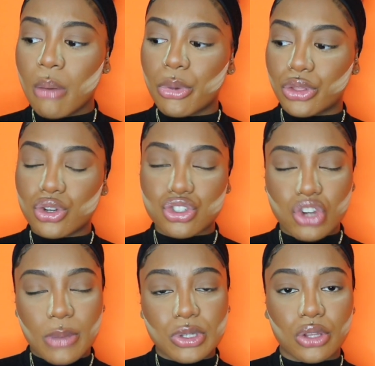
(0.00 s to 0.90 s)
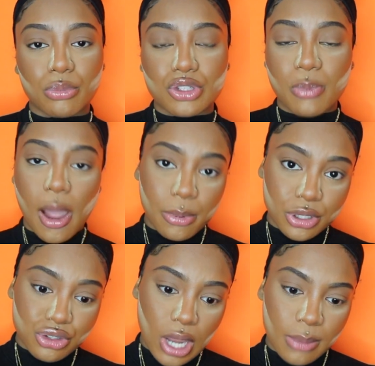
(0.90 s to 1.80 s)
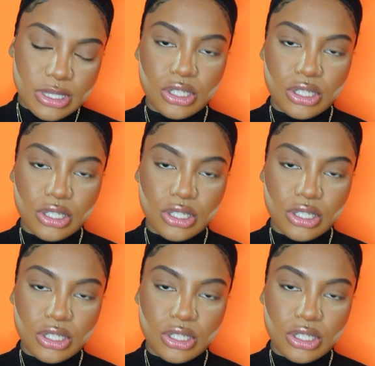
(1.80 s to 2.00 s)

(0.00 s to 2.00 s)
But those drops are the most popular drops.